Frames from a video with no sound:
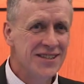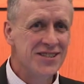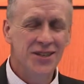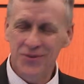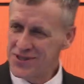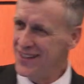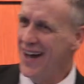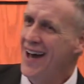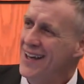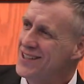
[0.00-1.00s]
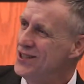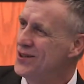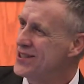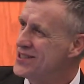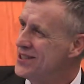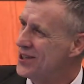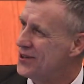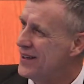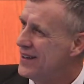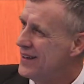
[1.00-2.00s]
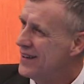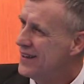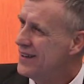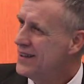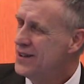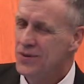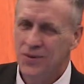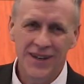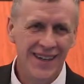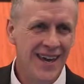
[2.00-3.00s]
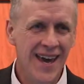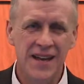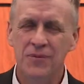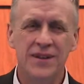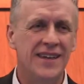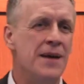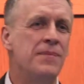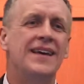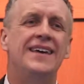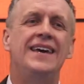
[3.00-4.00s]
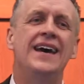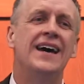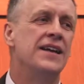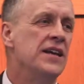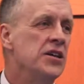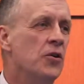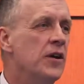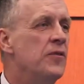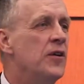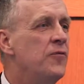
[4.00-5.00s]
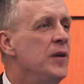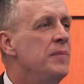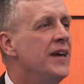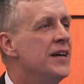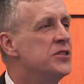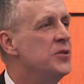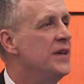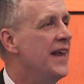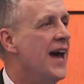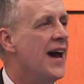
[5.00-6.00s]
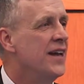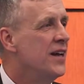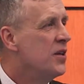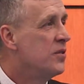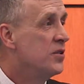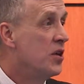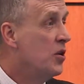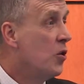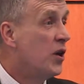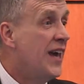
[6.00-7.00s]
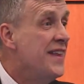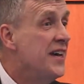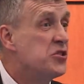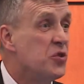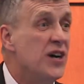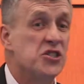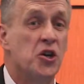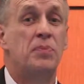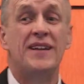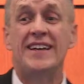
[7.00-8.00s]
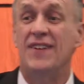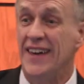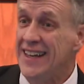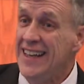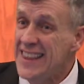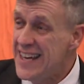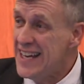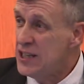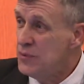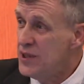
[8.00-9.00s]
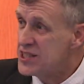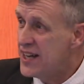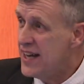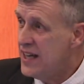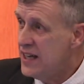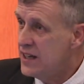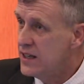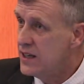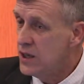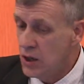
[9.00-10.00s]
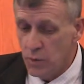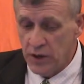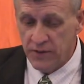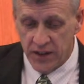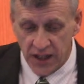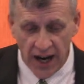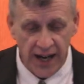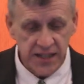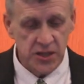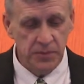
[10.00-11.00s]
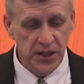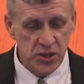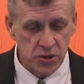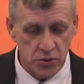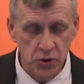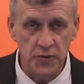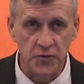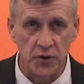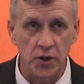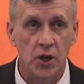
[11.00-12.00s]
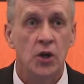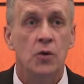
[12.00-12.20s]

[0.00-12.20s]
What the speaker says: She was lying to her children. We can't begin. If we begin doing that, then can they trust or believe anything that we say? We've got to be truthful.